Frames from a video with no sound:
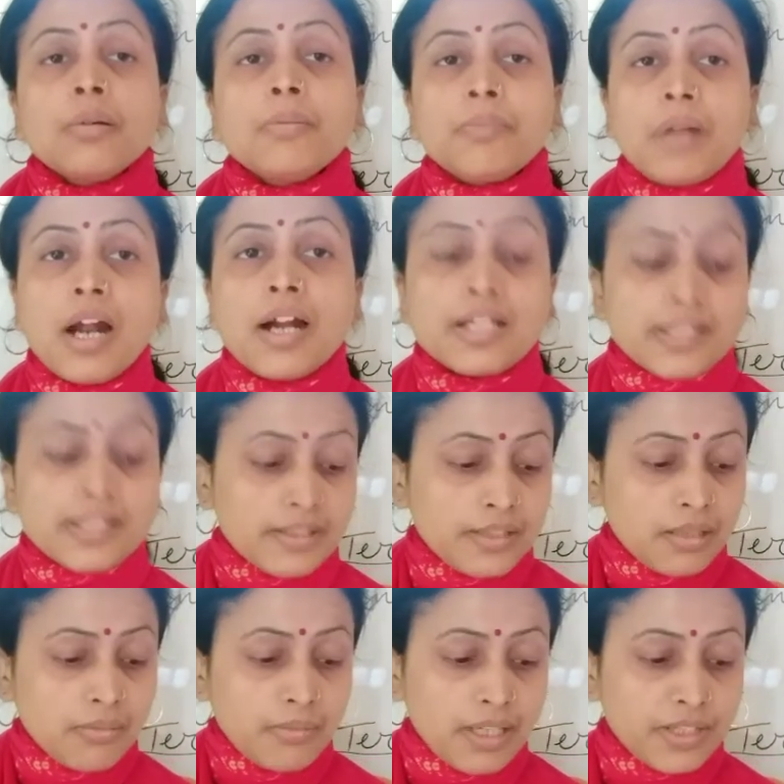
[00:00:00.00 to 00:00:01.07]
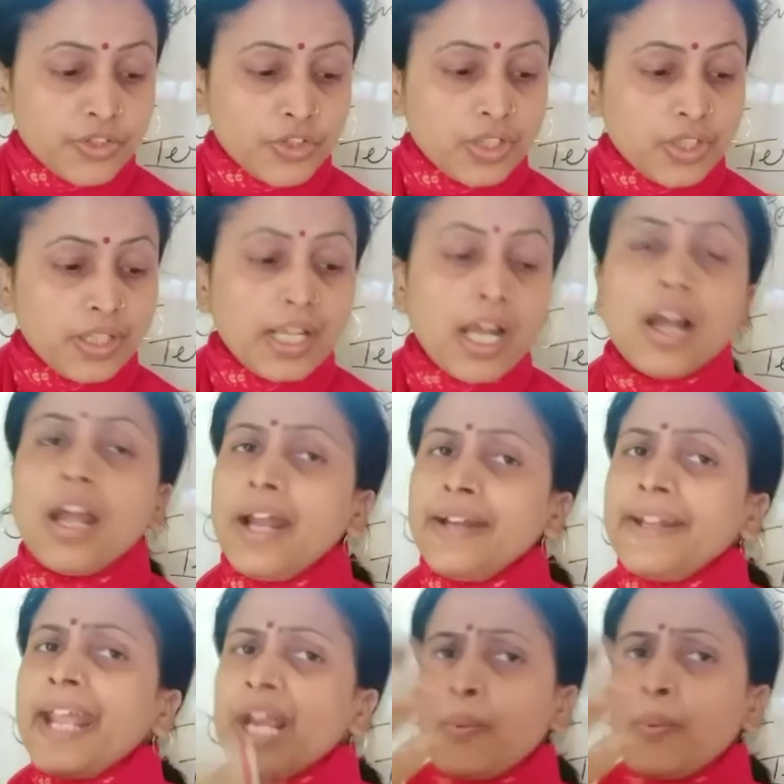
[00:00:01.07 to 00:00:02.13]
Plants in the marshy area. And
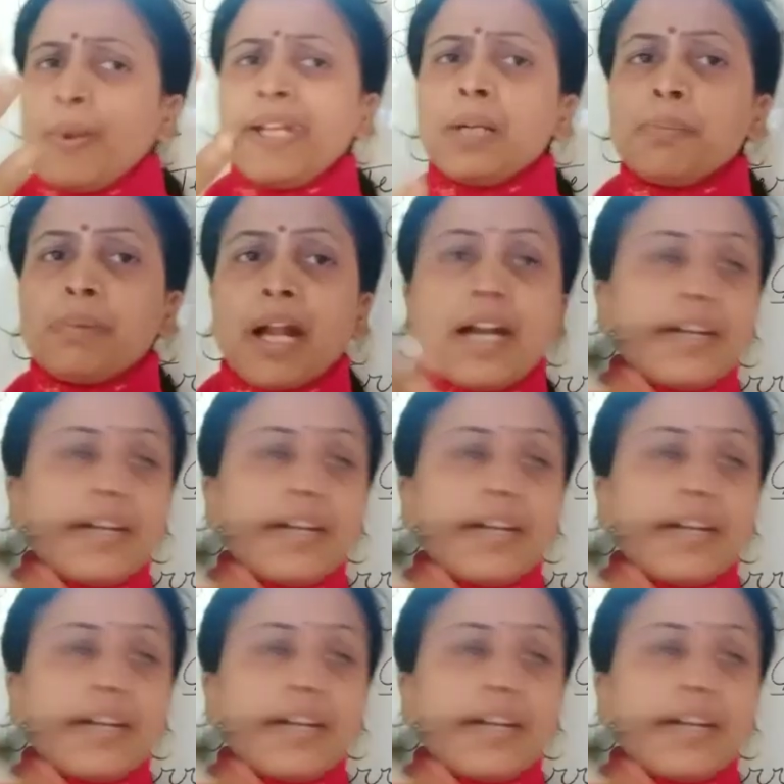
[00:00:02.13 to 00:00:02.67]
the aquatic plant,